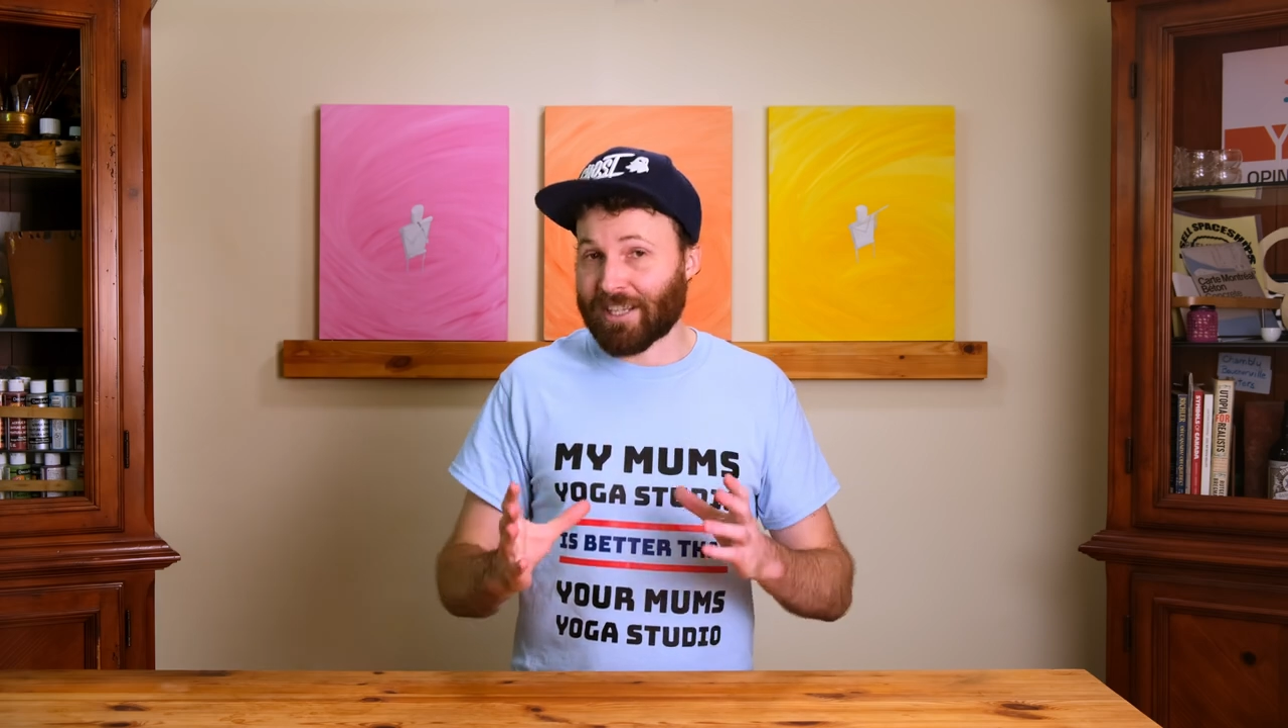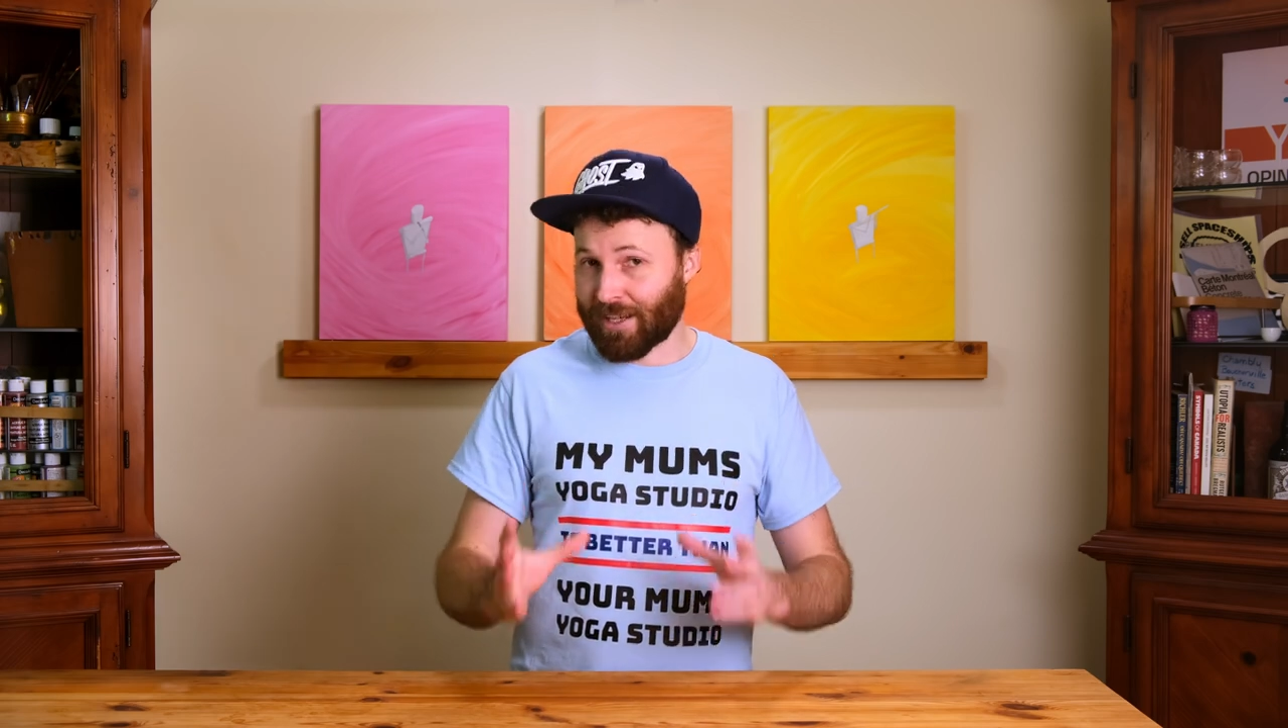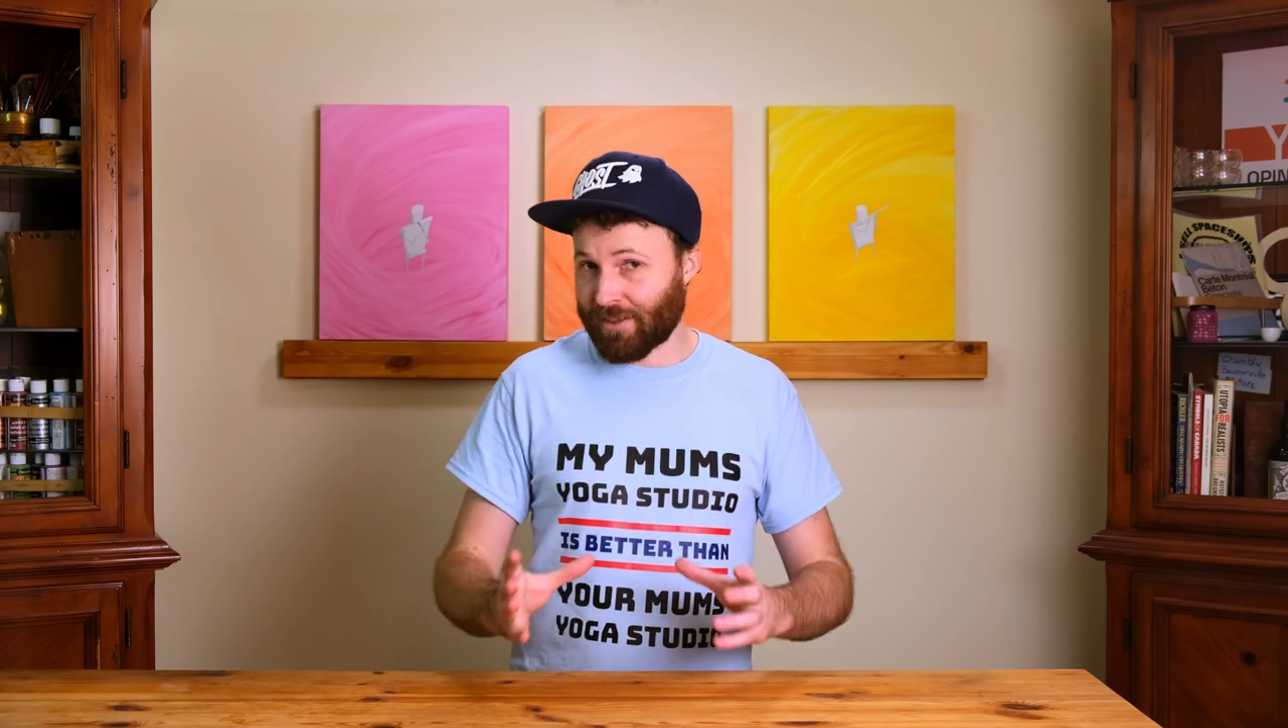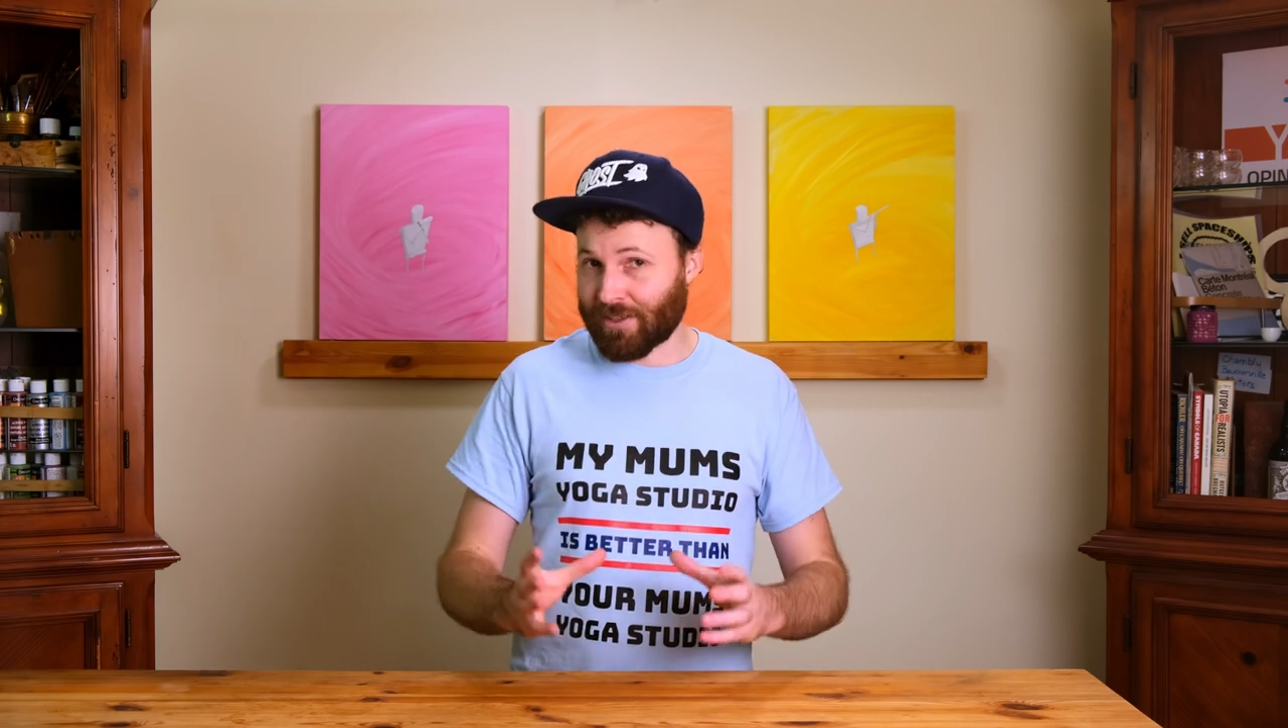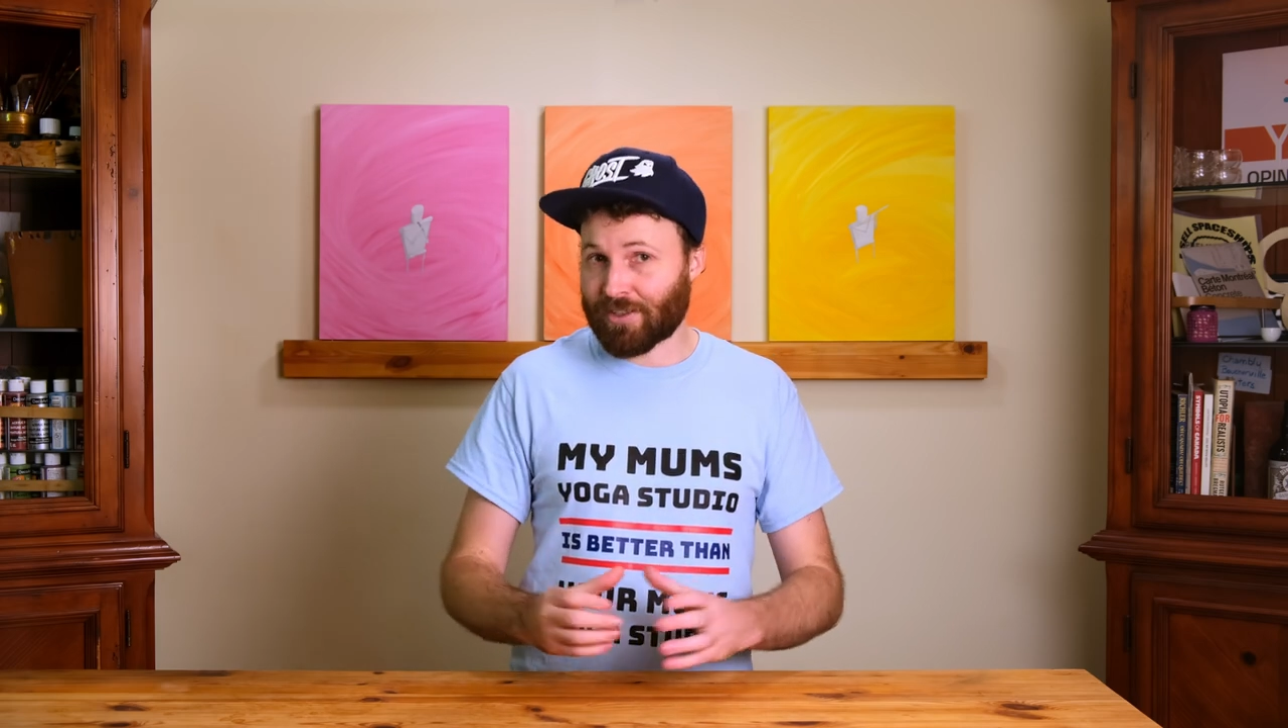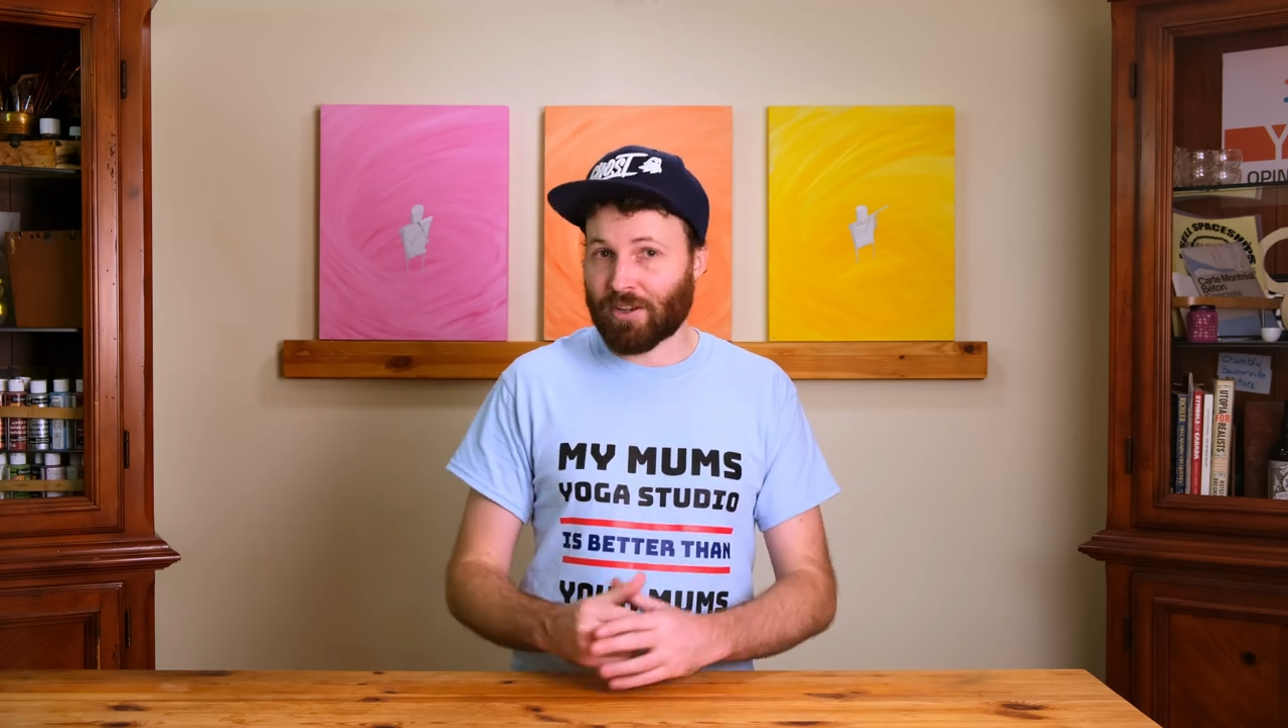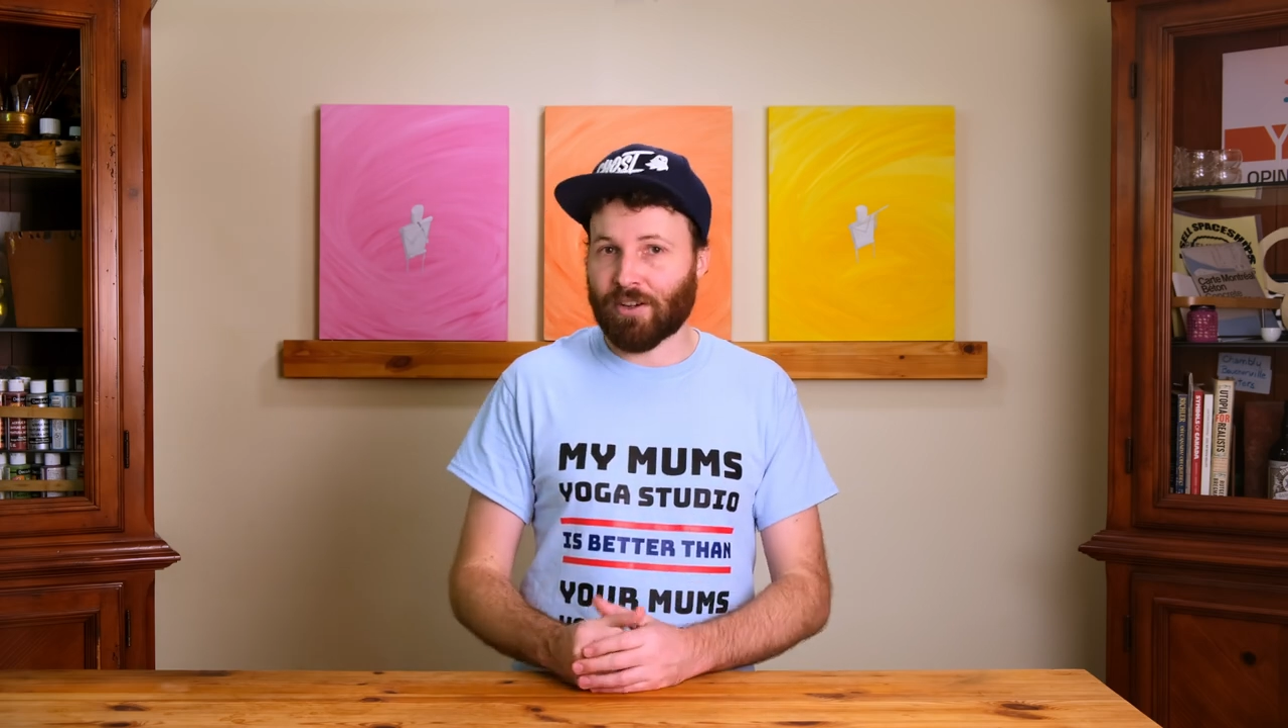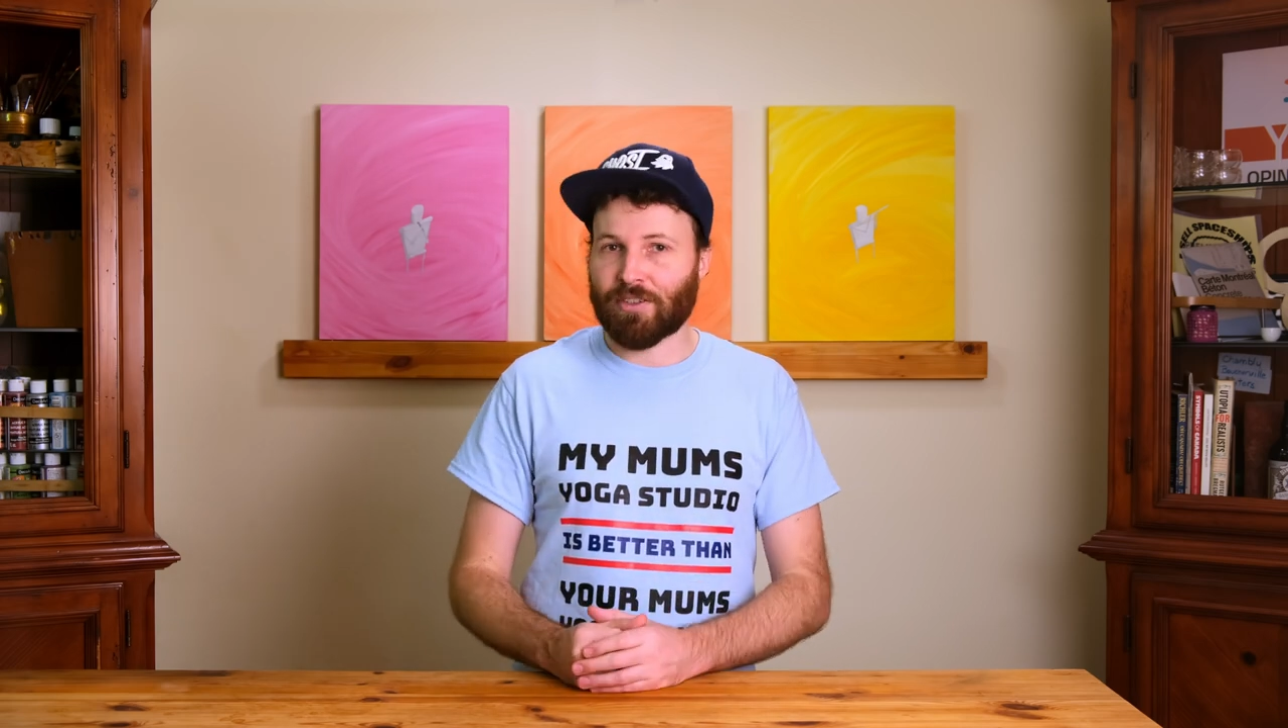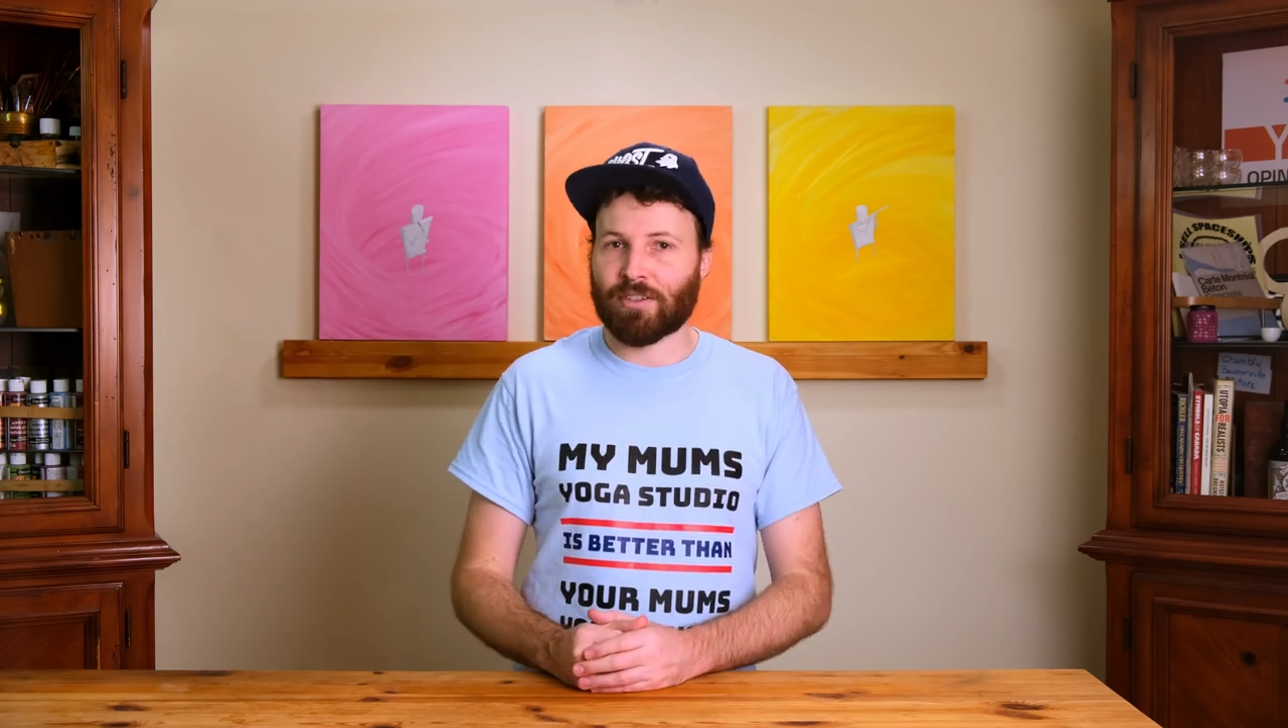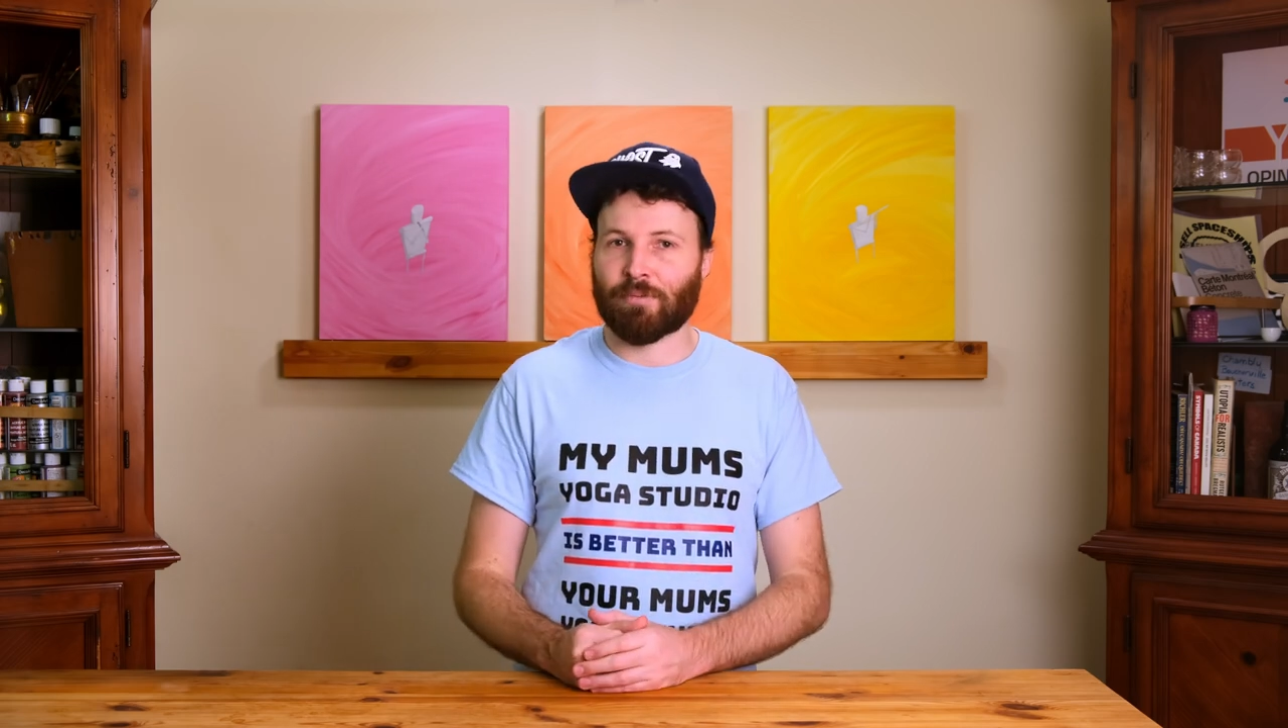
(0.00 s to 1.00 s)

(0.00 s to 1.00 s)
evidence goes,